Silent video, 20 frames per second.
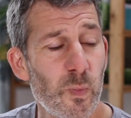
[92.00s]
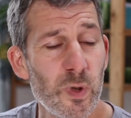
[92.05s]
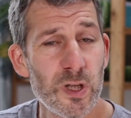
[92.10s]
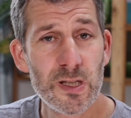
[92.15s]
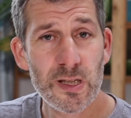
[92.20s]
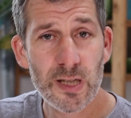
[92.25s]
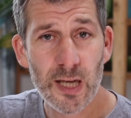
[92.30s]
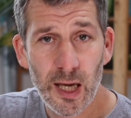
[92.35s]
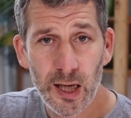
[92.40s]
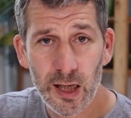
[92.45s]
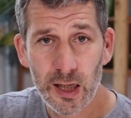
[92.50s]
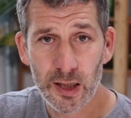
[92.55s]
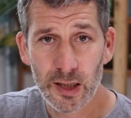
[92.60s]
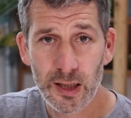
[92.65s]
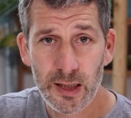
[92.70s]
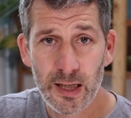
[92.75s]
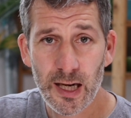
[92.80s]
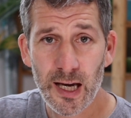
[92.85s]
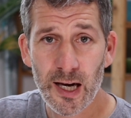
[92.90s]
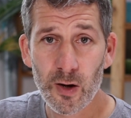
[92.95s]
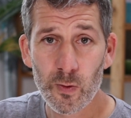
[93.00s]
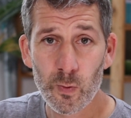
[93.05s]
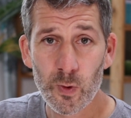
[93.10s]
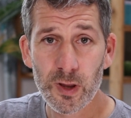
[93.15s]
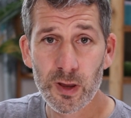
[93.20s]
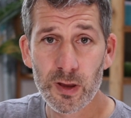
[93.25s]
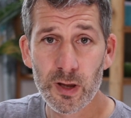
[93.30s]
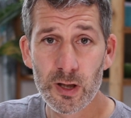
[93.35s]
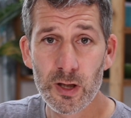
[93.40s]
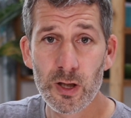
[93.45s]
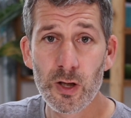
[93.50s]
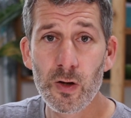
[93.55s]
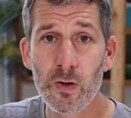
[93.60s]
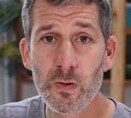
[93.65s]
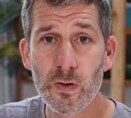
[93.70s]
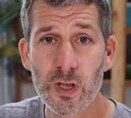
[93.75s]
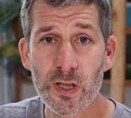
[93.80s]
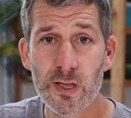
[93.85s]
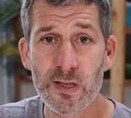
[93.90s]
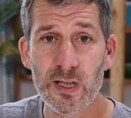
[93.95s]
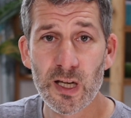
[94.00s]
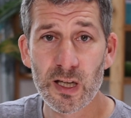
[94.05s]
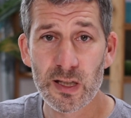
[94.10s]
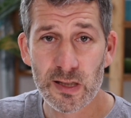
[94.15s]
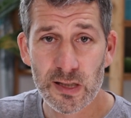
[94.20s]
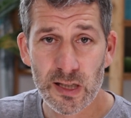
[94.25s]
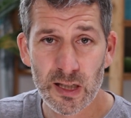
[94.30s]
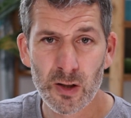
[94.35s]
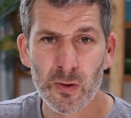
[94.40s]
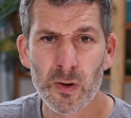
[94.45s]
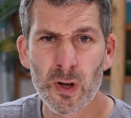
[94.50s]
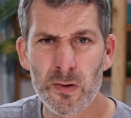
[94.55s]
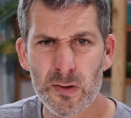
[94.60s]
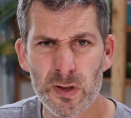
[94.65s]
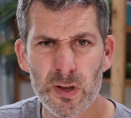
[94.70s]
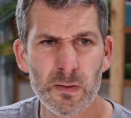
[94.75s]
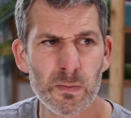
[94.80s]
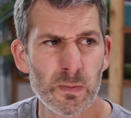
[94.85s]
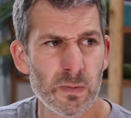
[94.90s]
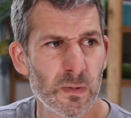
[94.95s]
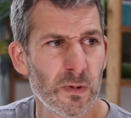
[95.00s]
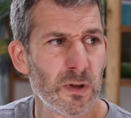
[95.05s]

particularly now with the new G C S E, although it's a,